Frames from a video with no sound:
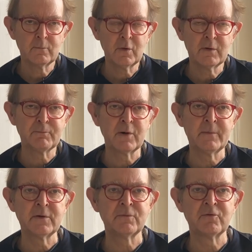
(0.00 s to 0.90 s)
We were a
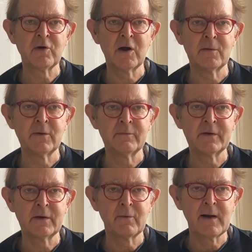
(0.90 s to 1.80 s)
primitive tribe living in
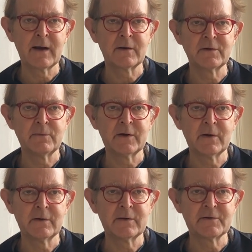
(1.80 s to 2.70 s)
a reality we
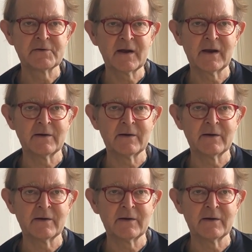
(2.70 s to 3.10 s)
can't understand.